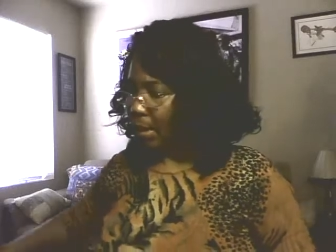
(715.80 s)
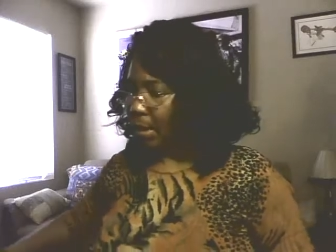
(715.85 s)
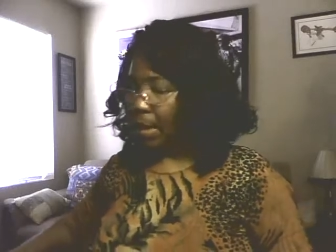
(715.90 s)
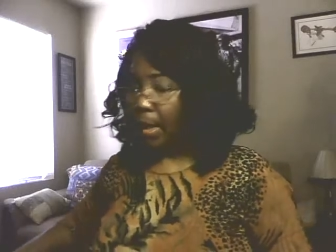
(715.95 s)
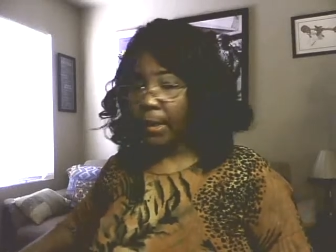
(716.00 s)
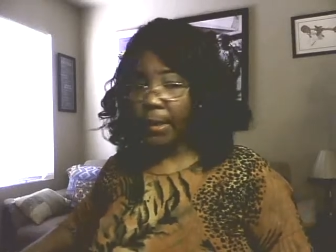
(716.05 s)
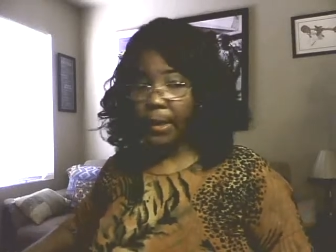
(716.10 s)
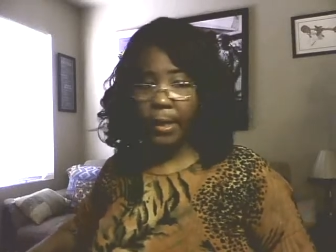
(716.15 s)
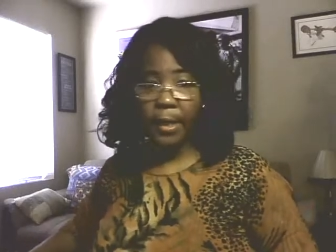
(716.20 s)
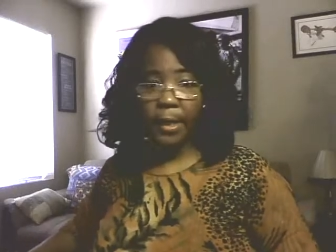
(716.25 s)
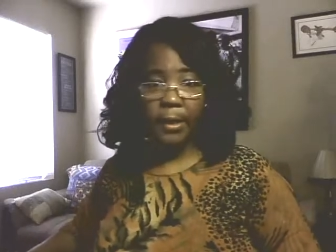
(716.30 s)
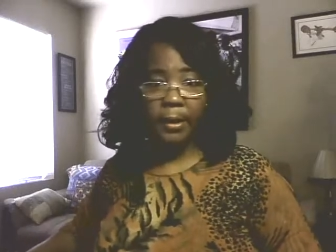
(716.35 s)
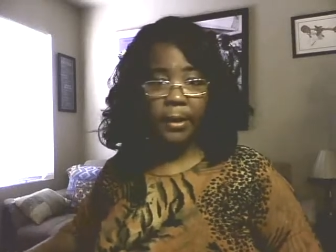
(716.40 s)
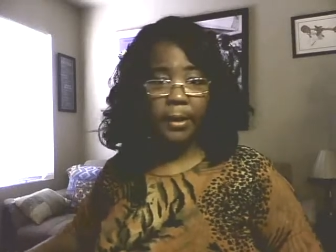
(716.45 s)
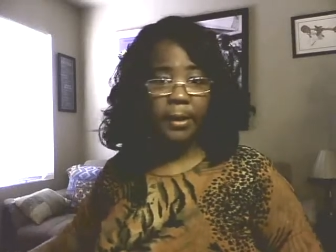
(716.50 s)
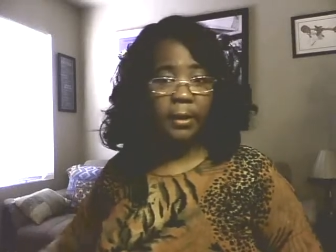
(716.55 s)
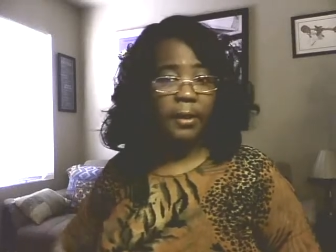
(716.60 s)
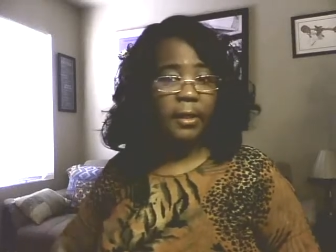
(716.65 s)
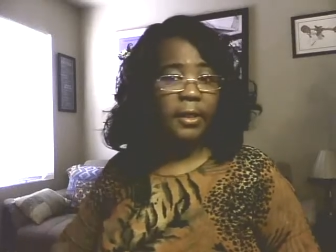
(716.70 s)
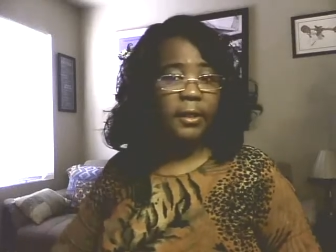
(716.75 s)
again,
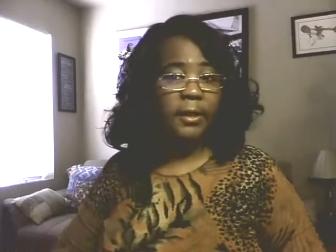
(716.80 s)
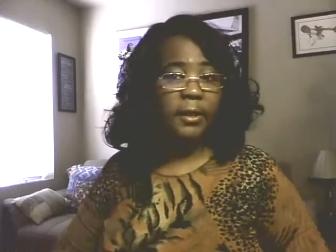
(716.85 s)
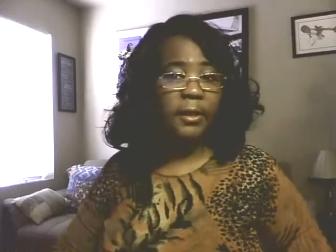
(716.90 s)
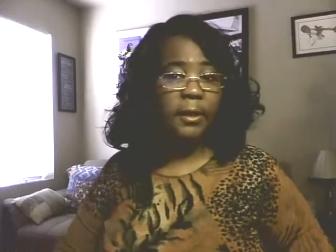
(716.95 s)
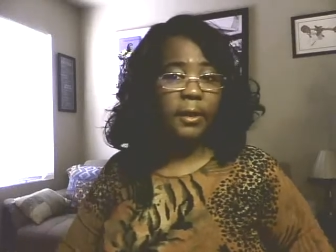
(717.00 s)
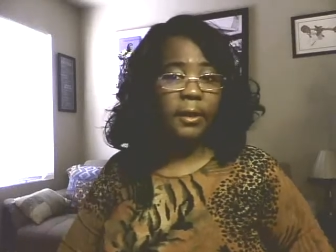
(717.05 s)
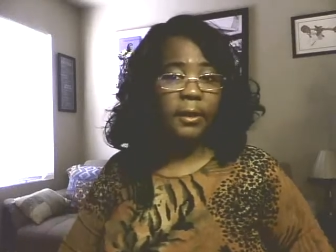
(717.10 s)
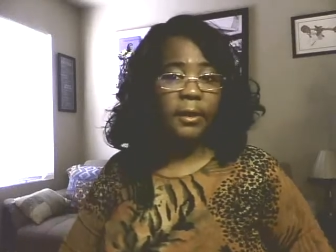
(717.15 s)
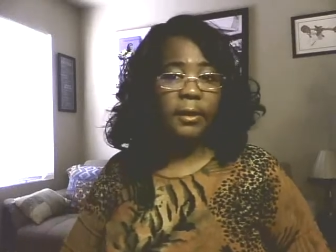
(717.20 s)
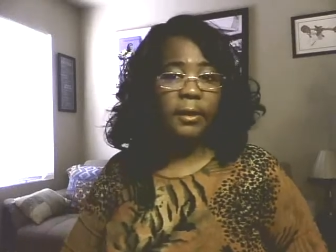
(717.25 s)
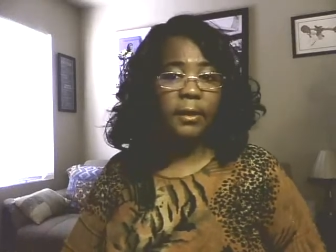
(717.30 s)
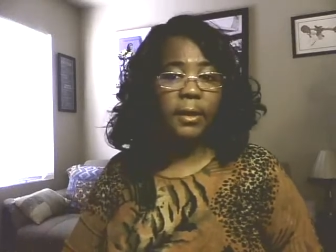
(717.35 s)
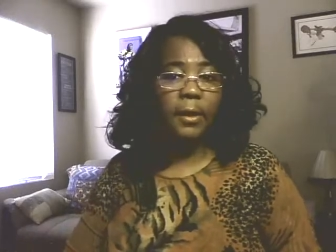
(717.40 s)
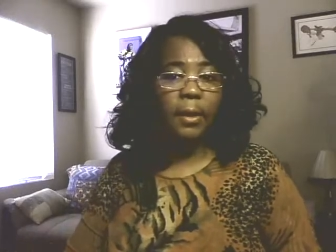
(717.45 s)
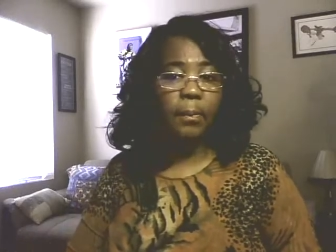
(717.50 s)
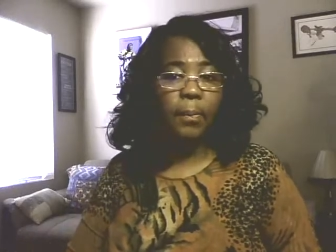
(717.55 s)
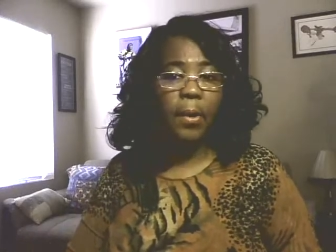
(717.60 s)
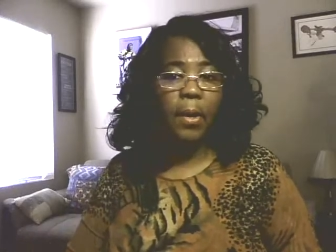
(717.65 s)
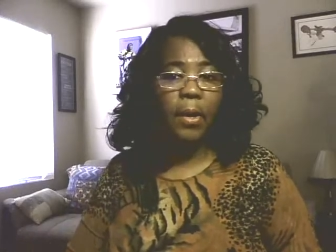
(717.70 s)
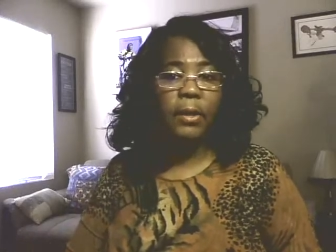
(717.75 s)
this is
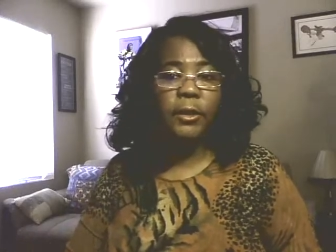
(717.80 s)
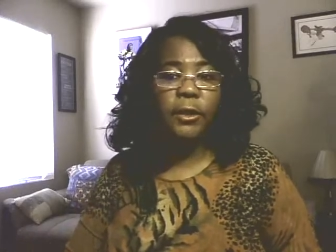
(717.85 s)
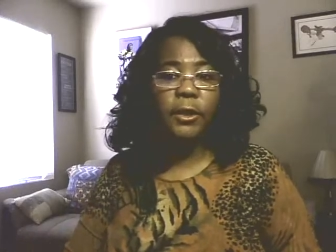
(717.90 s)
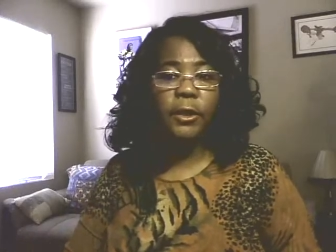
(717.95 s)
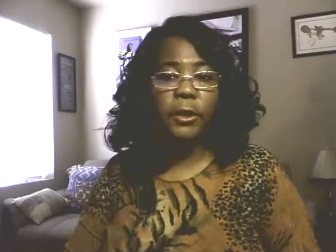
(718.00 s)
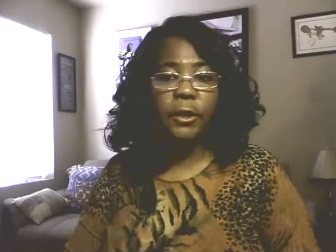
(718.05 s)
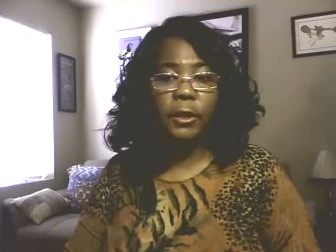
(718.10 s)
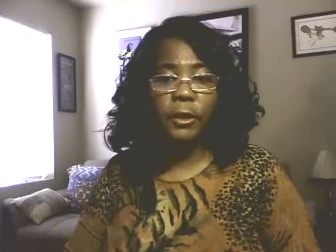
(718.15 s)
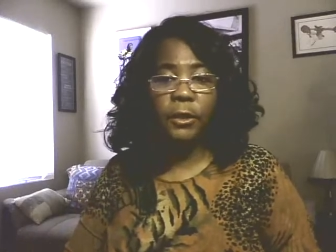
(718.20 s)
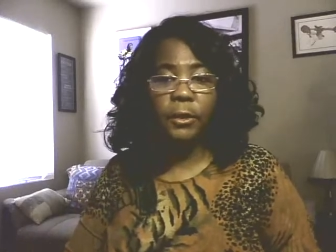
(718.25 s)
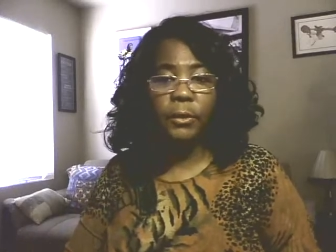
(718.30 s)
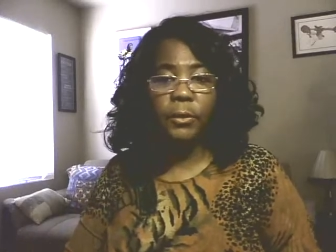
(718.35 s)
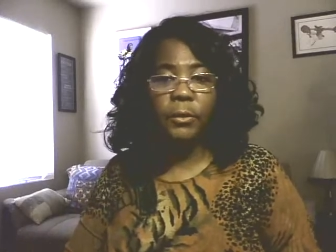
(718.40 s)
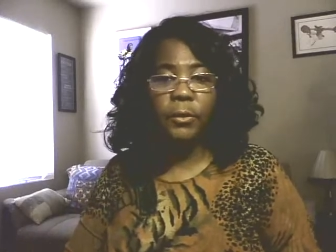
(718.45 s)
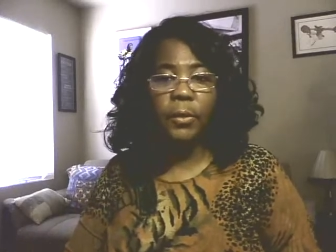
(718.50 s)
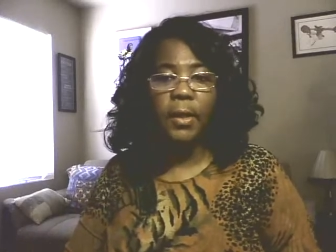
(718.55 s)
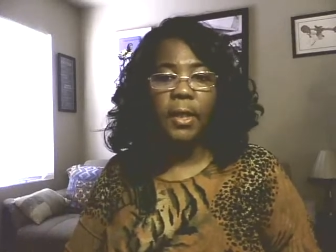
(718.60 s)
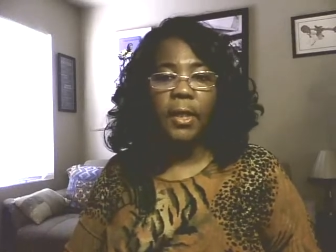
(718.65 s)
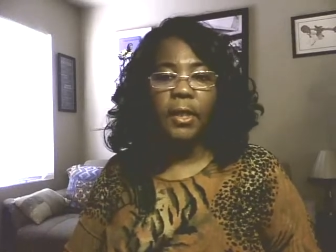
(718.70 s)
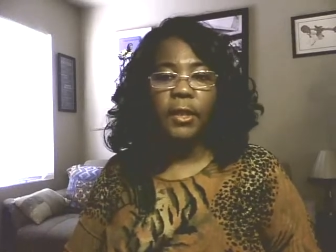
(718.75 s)
part
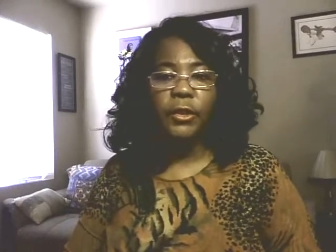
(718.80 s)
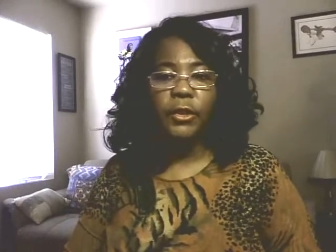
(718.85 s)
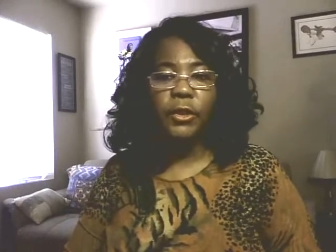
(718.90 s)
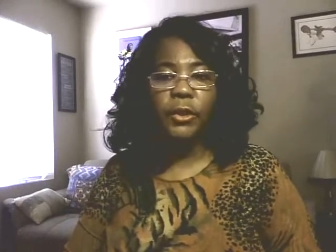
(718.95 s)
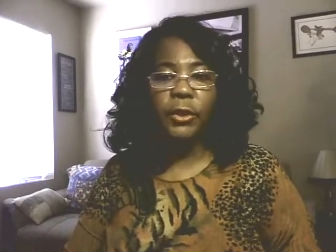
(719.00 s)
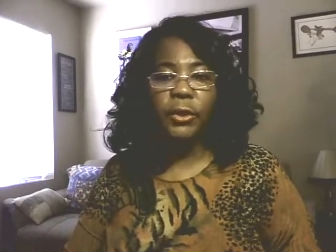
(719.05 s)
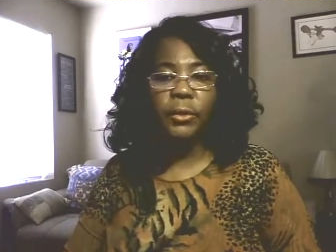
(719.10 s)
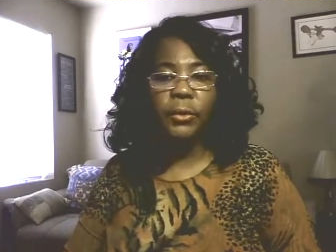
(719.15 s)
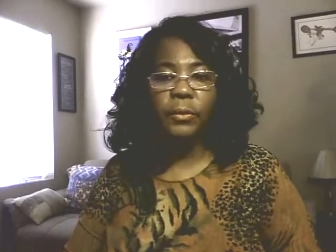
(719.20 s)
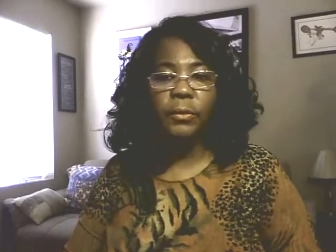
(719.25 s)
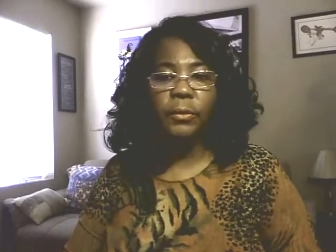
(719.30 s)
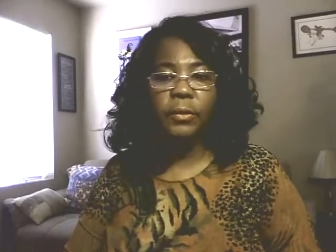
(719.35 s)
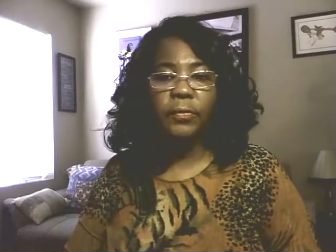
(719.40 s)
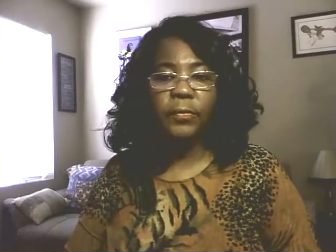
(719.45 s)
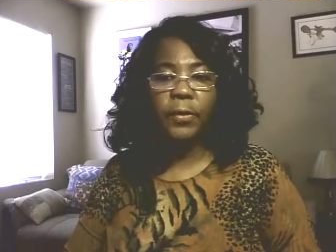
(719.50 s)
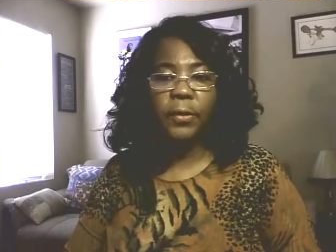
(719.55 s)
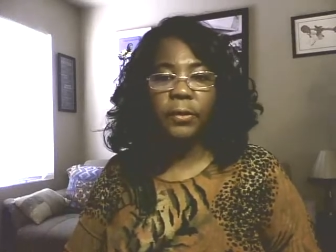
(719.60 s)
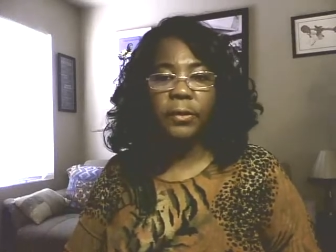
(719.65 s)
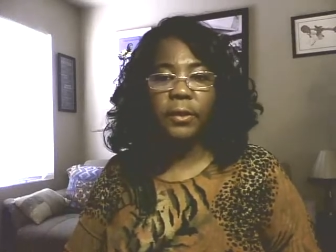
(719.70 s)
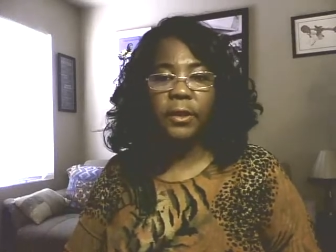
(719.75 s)
two to the
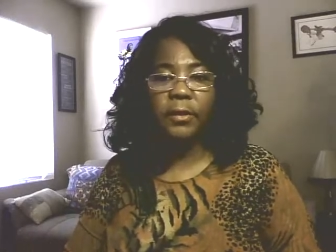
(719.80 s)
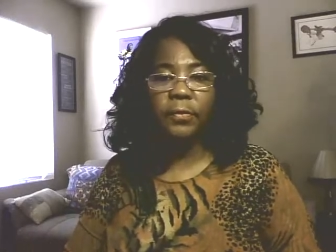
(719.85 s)
first